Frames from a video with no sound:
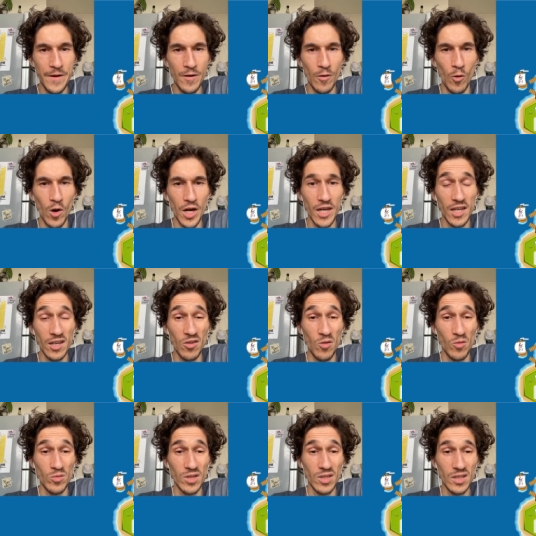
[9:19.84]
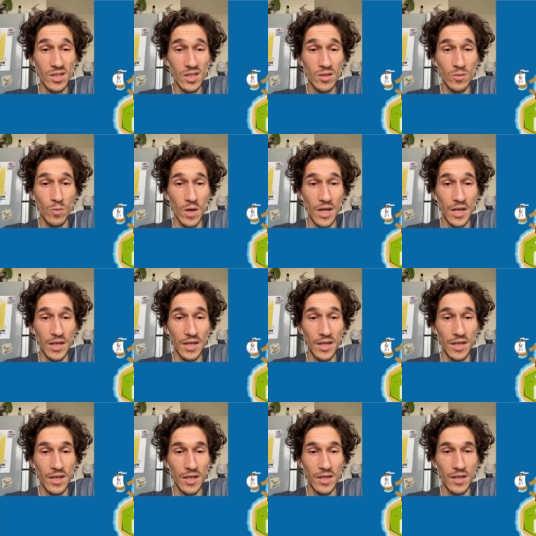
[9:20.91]
Or I can go this way.
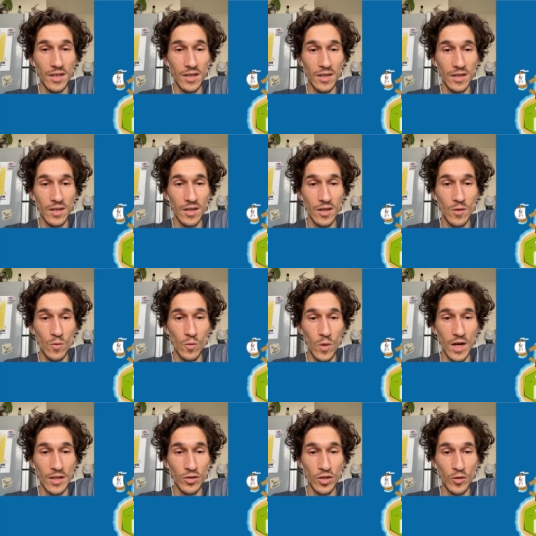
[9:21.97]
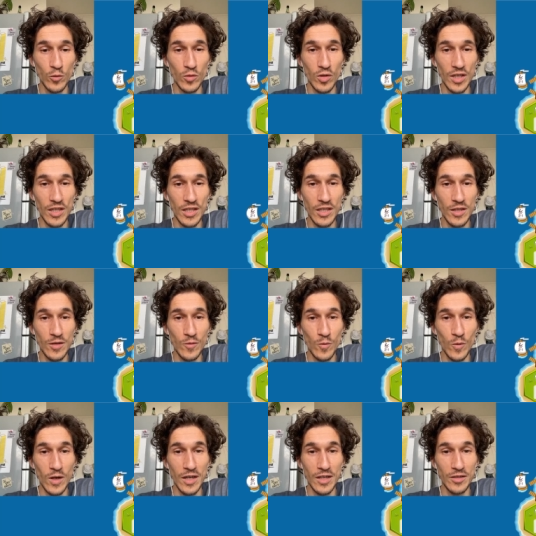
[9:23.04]
One, two, three,
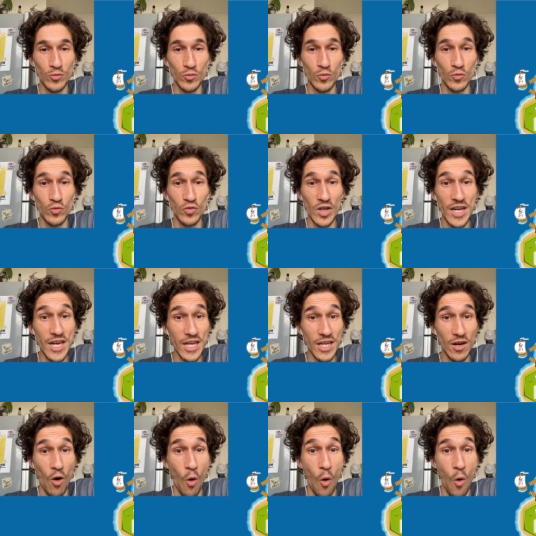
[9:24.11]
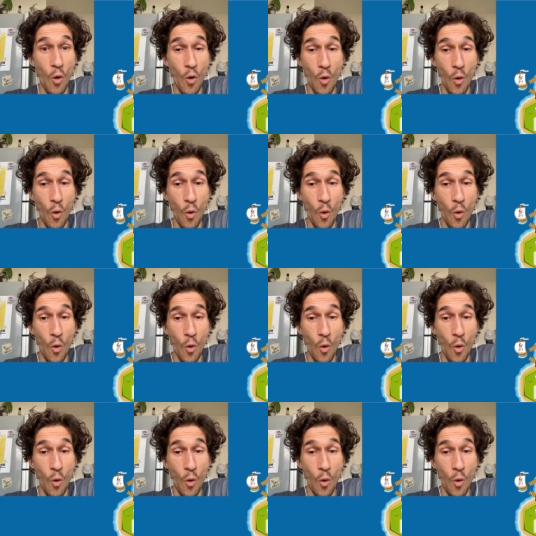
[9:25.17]
one, two, three. Oh.